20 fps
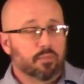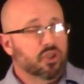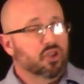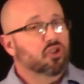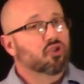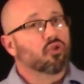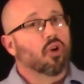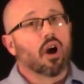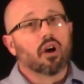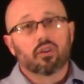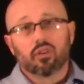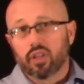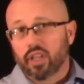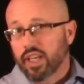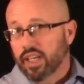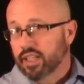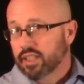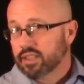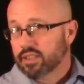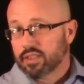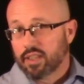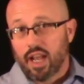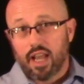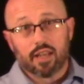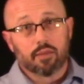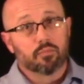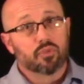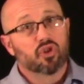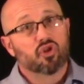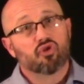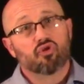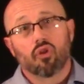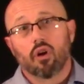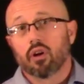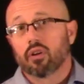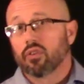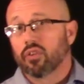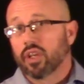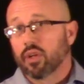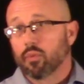struggling. I am
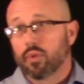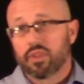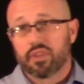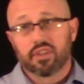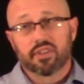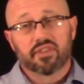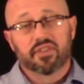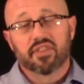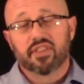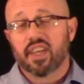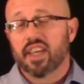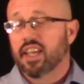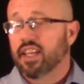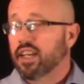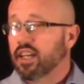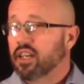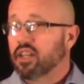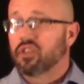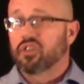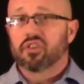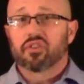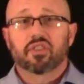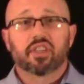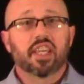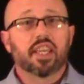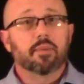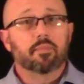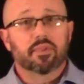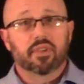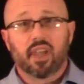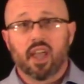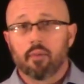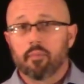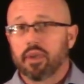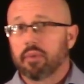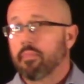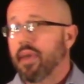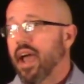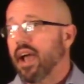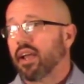struggling with a sin and it just keeps
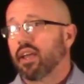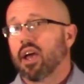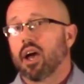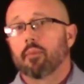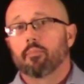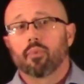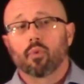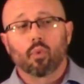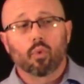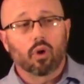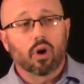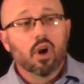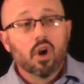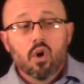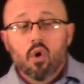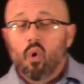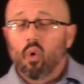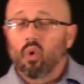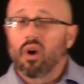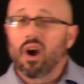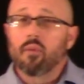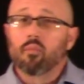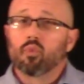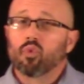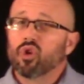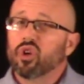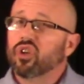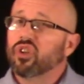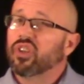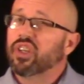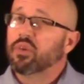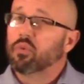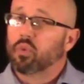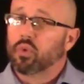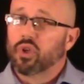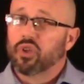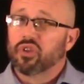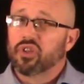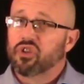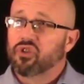coming back up, or I'm really,
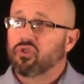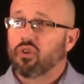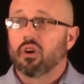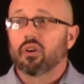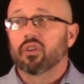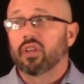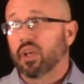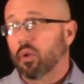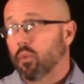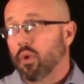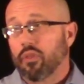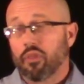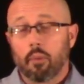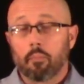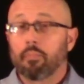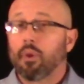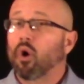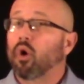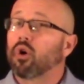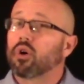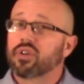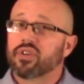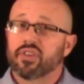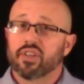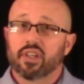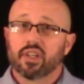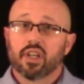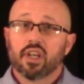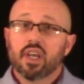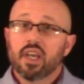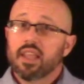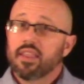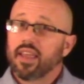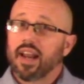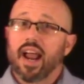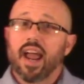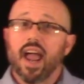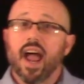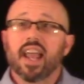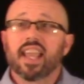really struggling with a person
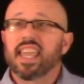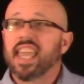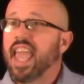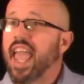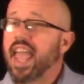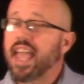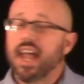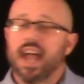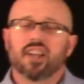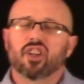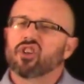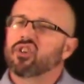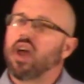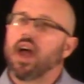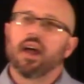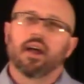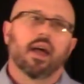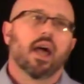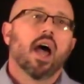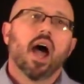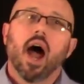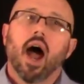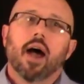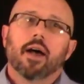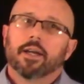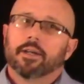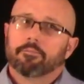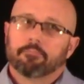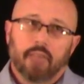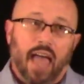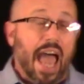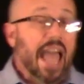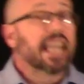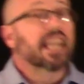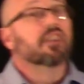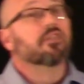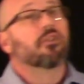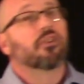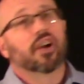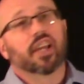that I can
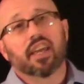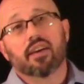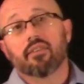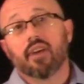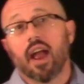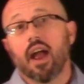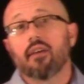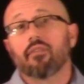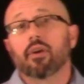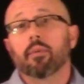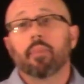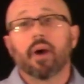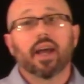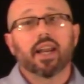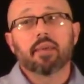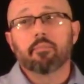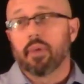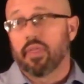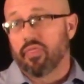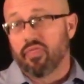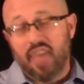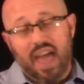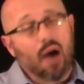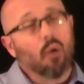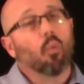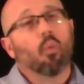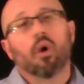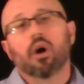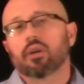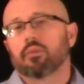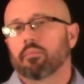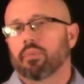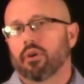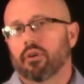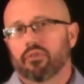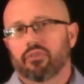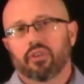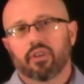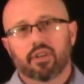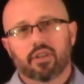forgive everybody but that one
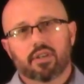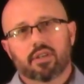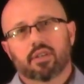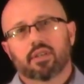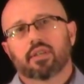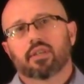person.